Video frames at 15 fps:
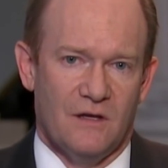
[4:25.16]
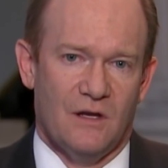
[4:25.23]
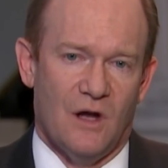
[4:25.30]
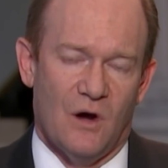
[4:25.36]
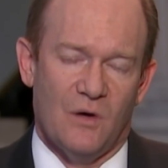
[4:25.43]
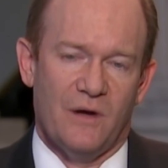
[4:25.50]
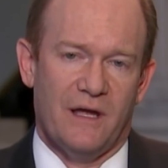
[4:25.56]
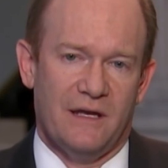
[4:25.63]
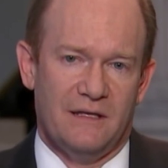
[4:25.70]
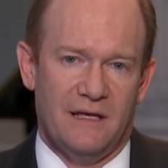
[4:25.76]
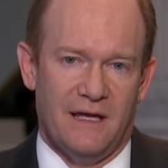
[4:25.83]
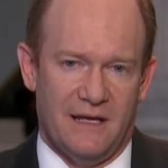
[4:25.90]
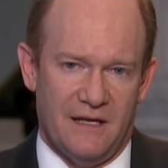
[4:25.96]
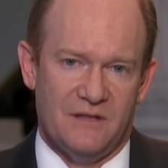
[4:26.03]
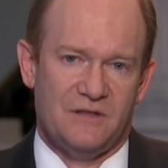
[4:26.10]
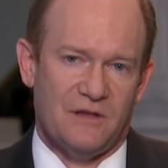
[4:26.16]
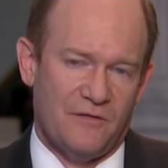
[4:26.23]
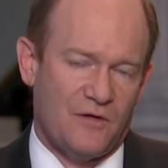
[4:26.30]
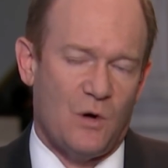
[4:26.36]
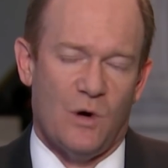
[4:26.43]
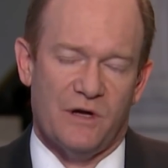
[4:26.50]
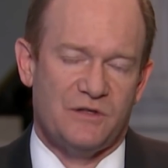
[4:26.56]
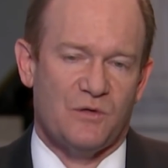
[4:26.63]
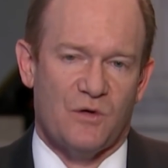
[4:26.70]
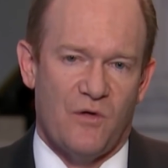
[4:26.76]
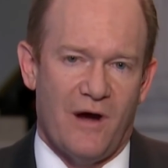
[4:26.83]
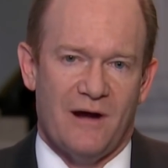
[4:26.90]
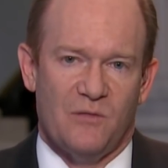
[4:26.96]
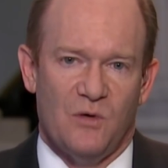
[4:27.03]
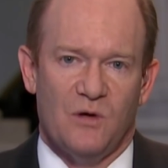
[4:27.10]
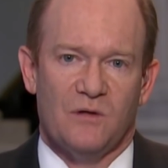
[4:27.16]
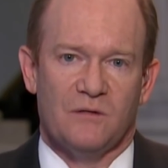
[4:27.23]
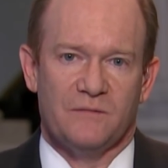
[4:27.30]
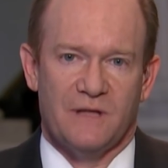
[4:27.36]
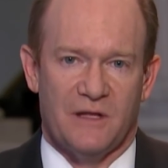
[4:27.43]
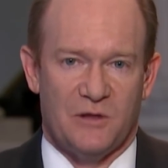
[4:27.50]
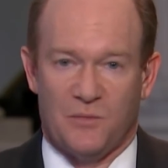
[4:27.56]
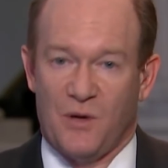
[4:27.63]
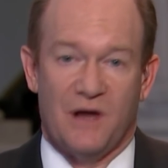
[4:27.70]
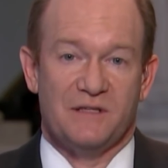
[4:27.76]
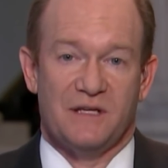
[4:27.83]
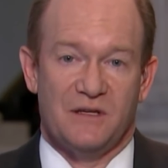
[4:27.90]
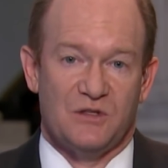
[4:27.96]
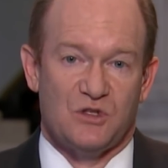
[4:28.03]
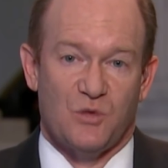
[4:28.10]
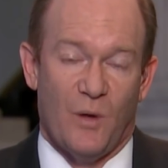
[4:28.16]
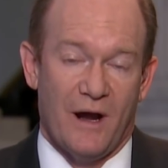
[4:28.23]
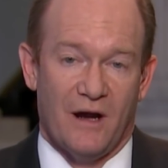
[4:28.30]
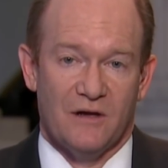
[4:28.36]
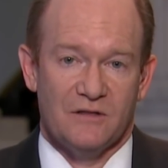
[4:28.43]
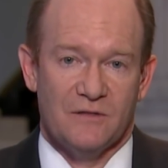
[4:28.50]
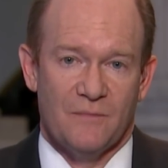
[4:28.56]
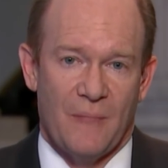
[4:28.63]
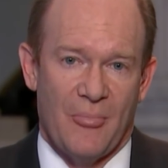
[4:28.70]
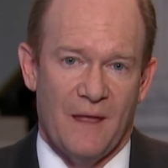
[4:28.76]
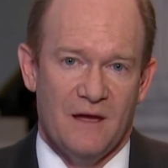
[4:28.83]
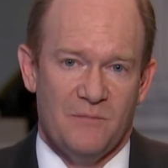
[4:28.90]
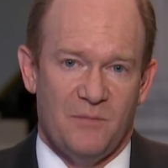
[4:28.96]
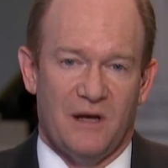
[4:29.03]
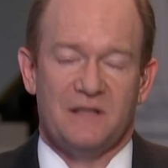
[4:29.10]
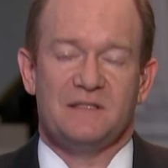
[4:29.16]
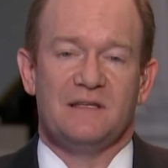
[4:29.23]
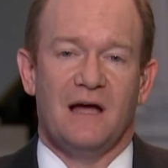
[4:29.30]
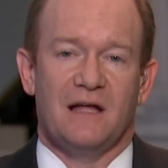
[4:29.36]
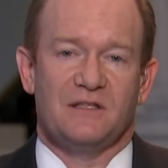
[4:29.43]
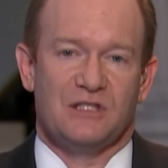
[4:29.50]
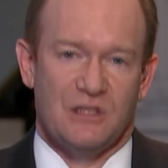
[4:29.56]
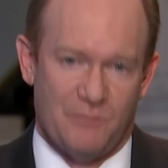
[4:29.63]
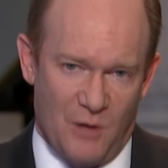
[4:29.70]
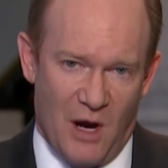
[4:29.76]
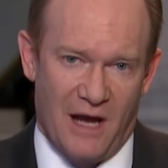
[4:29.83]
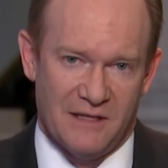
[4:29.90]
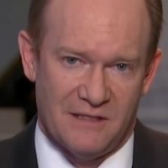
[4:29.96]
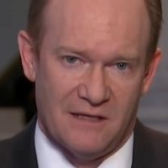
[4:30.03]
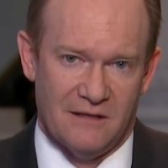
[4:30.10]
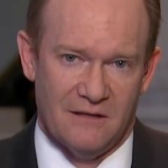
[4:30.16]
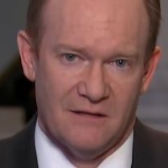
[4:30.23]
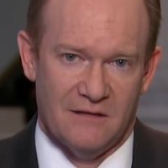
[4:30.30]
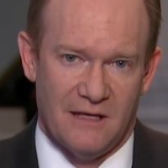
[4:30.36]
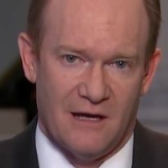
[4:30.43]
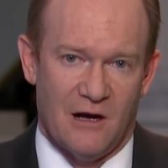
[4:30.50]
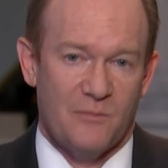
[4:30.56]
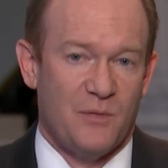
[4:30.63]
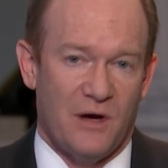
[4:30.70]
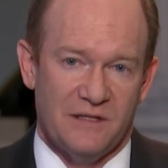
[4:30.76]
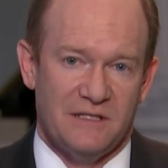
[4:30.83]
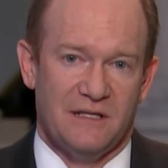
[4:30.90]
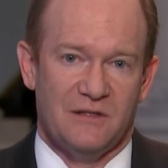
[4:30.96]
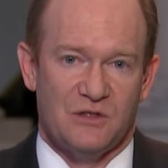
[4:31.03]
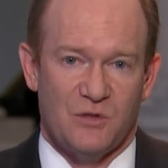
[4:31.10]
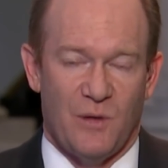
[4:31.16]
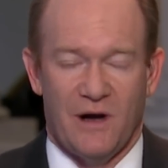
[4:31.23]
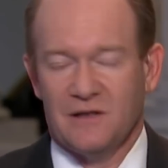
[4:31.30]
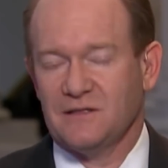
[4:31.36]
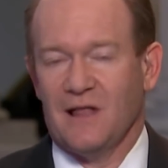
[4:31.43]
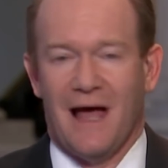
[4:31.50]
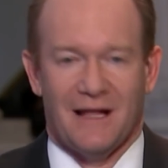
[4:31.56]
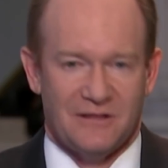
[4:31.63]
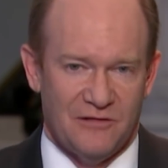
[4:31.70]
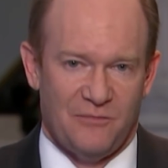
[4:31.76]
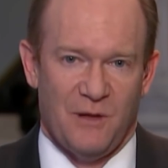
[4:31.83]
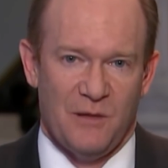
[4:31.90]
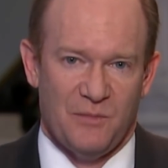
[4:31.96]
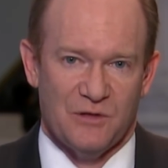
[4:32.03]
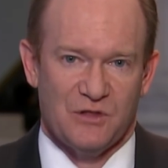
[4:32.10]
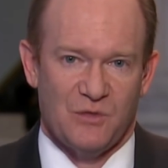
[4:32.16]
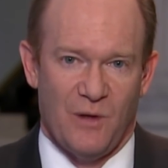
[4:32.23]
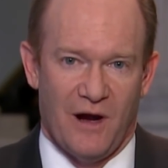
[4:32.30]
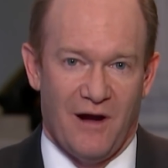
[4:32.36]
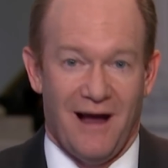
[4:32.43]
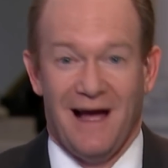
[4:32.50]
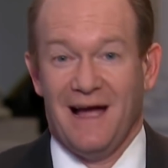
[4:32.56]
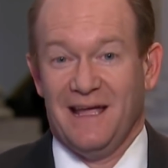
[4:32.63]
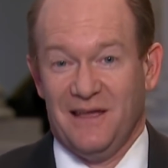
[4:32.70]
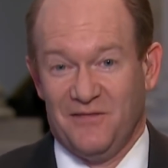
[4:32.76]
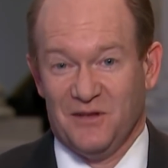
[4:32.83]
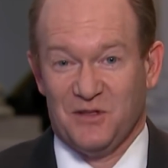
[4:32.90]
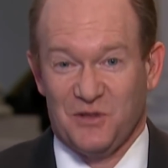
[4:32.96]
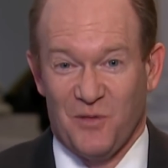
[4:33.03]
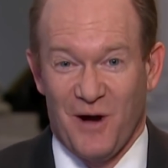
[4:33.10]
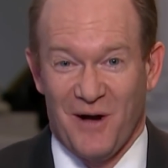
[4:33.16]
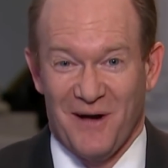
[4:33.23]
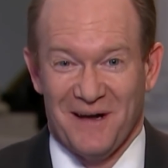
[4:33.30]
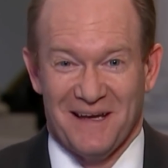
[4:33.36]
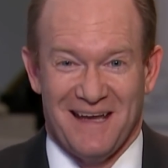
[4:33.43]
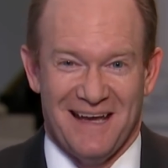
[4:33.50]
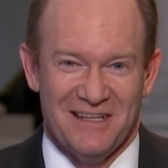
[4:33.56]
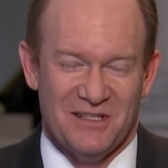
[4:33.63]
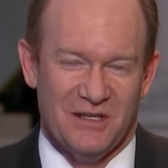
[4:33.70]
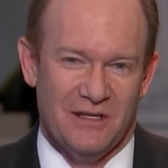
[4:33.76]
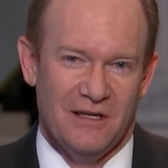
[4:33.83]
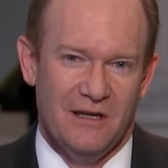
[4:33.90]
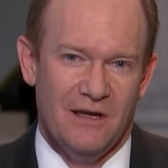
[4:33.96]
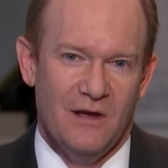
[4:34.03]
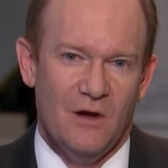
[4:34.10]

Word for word: You know, it, it is, of course, regrettable that the president swears. But it's not surprising that our president swears. Lots of people swear. I even swear on occasion.